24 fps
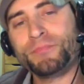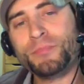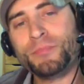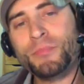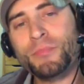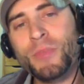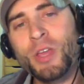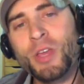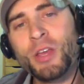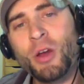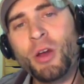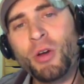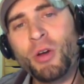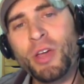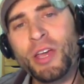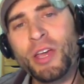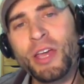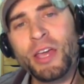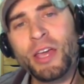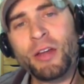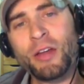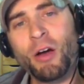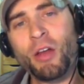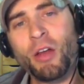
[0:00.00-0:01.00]

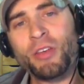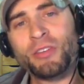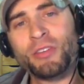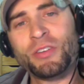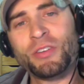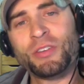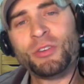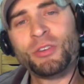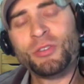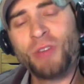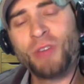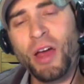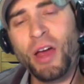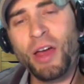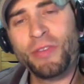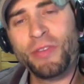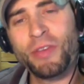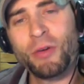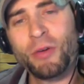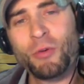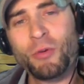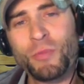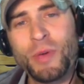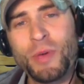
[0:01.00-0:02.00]
In all these issues, I
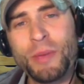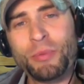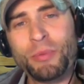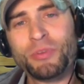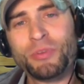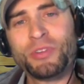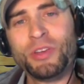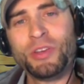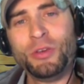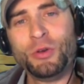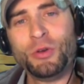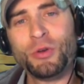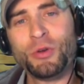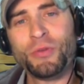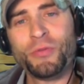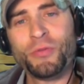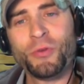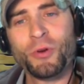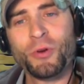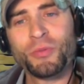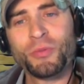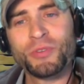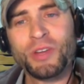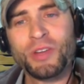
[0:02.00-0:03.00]
think when people see
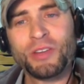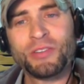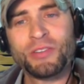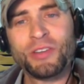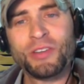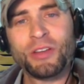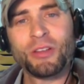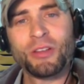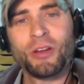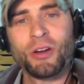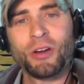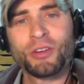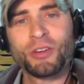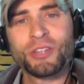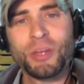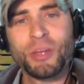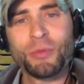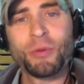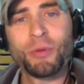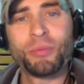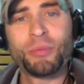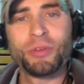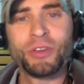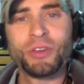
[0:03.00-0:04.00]
uniforms and they see a large
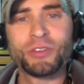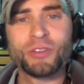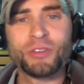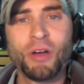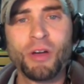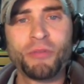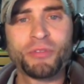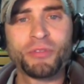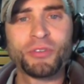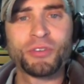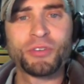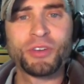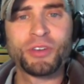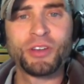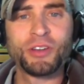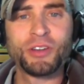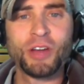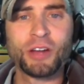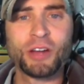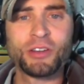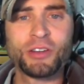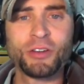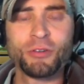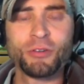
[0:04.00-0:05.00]
number of police officers
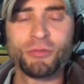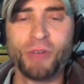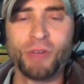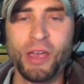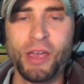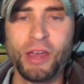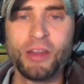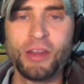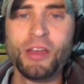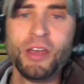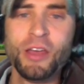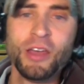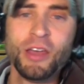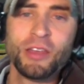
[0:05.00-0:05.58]
conducting a raid,